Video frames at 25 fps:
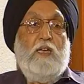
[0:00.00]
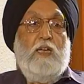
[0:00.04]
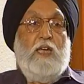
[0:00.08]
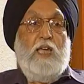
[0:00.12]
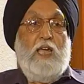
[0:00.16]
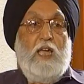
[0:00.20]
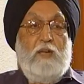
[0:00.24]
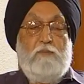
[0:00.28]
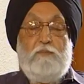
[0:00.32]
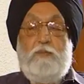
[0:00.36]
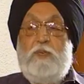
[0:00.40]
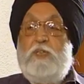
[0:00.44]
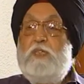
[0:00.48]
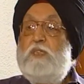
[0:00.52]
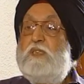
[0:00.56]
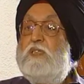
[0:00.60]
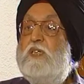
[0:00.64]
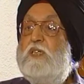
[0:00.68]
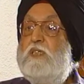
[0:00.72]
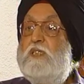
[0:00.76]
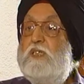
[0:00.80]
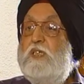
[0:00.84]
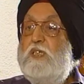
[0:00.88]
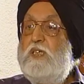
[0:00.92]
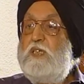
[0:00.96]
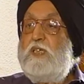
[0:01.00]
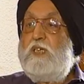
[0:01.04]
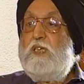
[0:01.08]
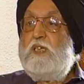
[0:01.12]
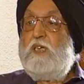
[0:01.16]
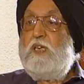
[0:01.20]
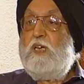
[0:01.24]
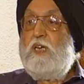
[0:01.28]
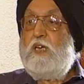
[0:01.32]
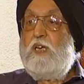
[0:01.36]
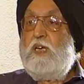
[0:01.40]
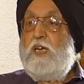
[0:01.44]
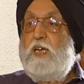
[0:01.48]
happy that
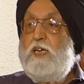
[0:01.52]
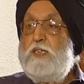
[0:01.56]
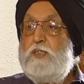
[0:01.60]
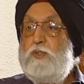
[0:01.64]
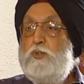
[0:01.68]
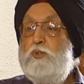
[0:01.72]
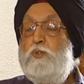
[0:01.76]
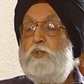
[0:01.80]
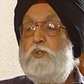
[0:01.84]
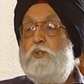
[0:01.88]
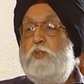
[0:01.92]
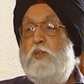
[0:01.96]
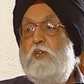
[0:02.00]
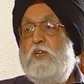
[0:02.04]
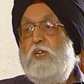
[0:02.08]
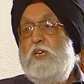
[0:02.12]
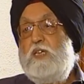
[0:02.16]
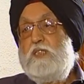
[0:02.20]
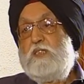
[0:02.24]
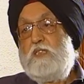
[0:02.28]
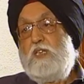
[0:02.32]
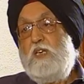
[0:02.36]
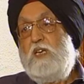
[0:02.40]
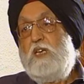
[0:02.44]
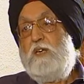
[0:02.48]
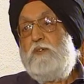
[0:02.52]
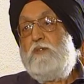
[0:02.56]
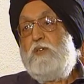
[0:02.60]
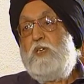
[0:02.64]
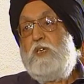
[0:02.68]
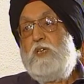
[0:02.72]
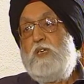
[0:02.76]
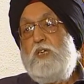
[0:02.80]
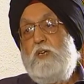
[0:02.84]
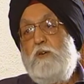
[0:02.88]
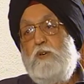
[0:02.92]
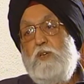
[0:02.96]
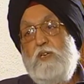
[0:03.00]
India, as usual, has
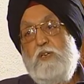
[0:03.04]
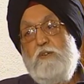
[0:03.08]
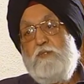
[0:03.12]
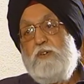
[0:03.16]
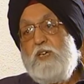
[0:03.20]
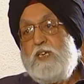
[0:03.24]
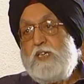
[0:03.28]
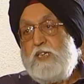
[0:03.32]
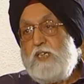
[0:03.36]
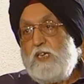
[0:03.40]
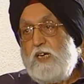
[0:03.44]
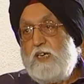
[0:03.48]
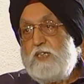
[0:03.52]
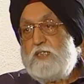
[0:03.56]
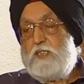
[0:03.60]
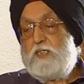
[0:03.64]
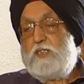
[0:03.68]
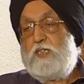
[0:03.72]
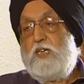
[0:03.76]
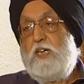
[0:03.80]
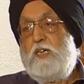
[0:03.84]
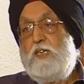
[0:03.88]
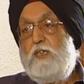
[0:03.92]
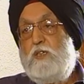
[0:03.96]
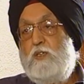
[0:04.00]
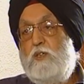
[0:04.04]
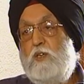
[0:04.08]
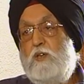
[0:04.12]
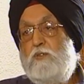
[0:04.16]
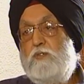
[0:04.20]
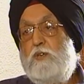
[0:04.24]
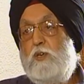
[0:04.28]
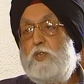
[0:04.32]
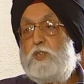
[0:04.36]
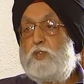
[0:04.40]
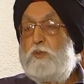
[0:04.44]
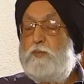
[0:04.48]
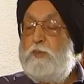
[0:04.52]
delivered on a very high standard of
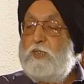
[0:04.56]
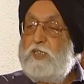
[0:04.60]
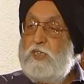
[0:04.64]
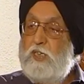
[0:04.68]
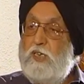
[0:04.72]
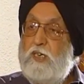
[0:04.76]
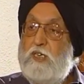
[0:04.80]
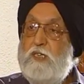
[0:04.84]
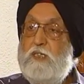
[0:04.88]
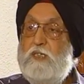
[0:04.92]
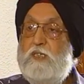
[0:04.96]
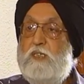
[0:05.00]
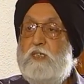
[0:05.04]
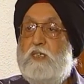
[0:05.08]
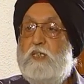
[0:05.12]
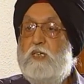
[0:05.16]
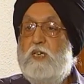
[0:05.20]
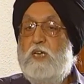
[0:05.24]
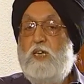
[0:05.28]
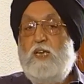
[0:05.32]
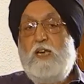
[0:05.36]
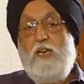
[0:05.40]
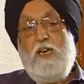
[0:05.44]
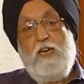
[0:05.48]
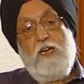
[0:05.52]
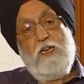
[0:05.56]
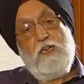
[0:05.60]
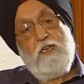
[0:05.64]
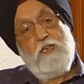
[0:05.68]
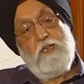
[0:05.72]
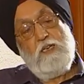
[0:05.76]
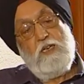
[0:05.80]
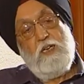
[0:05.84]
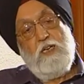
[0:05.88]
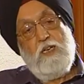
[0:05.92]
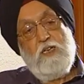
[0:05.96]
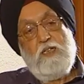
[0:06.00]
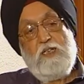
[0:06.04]
hospitality and